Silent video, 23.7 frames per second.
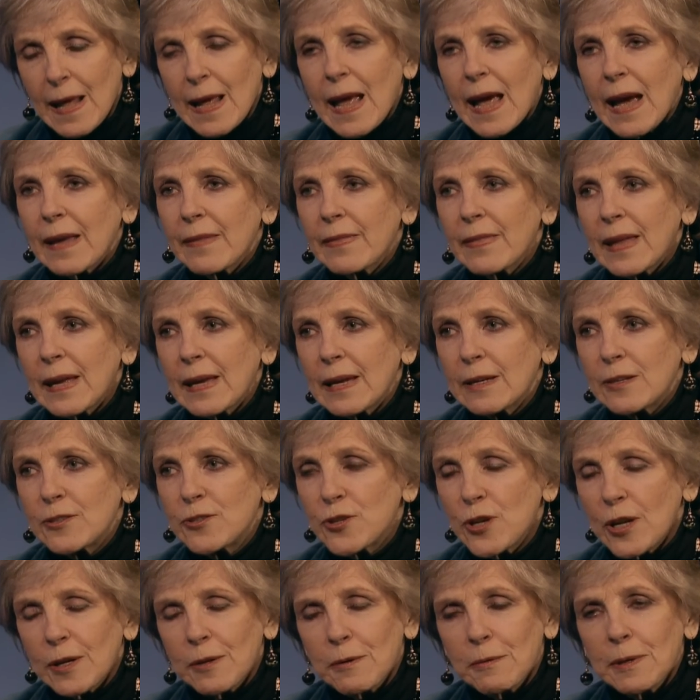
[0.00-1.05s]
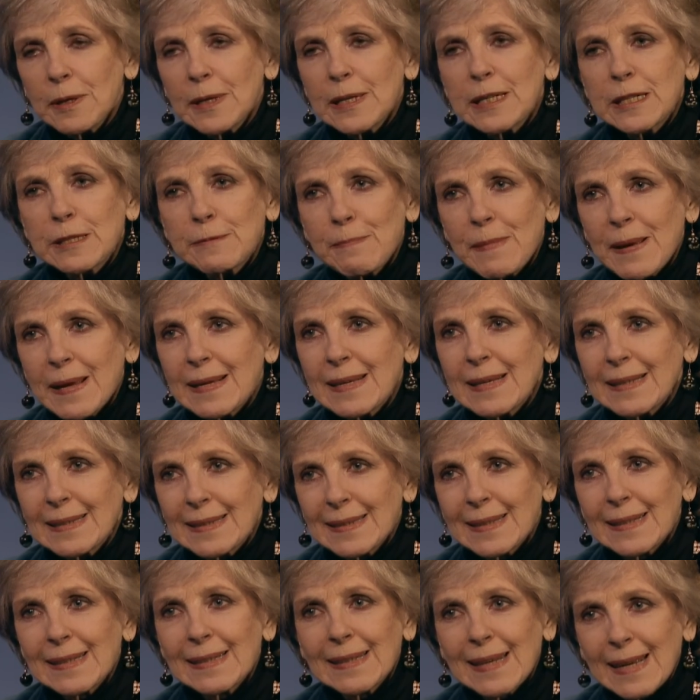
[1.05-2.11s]
And they generally spend a
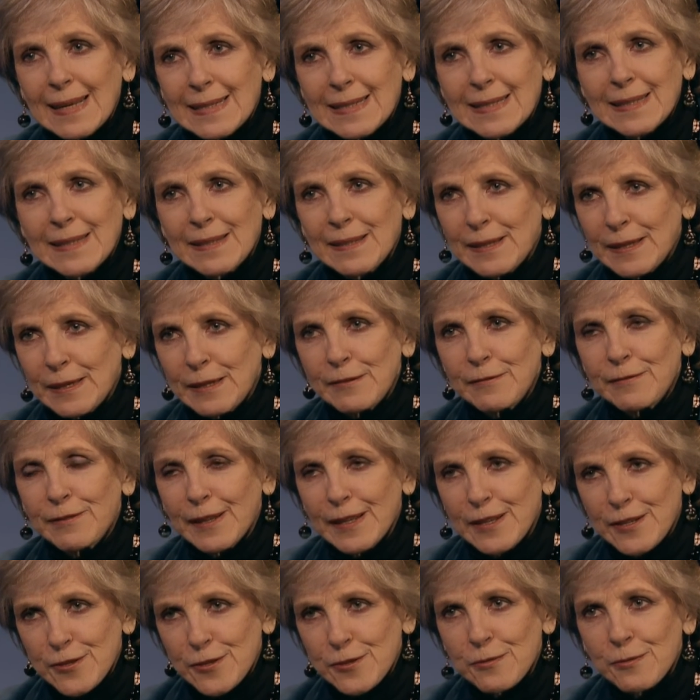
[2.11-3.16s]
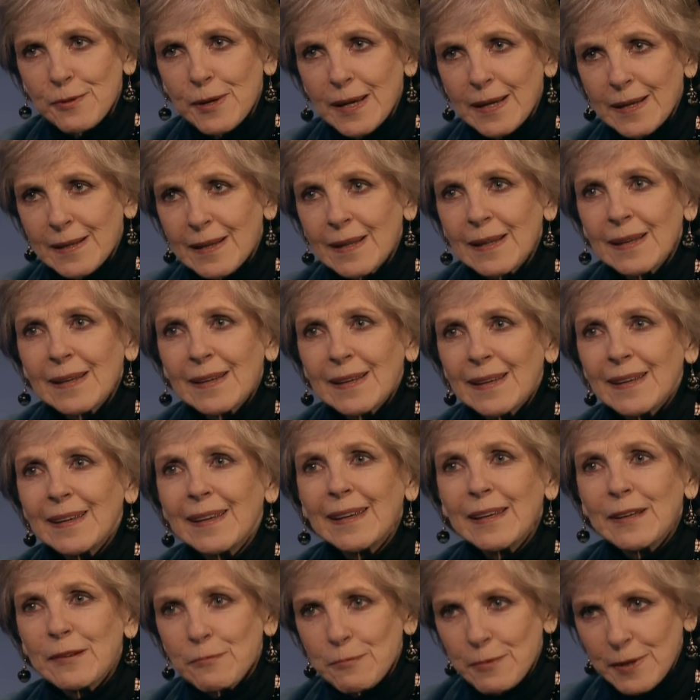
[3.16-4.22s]
little less than the inflation rate
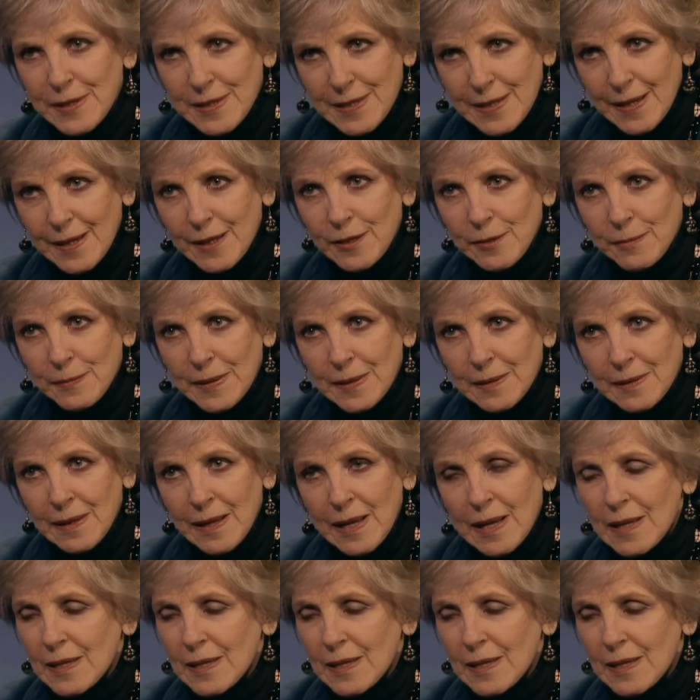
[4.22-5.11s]
in retirement.